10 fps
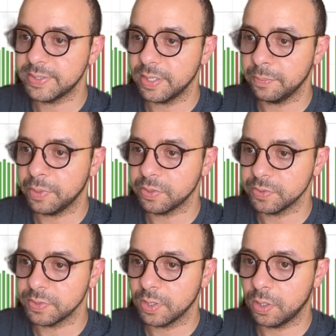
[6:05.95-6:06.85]
sell
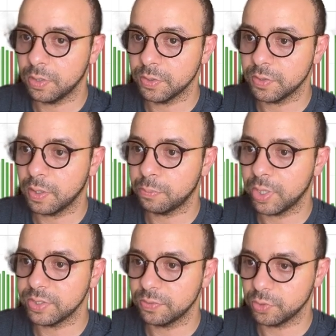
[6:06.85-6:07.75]
buttons on the top
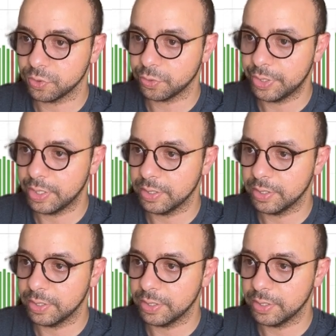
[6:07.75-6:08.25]
right of your screen.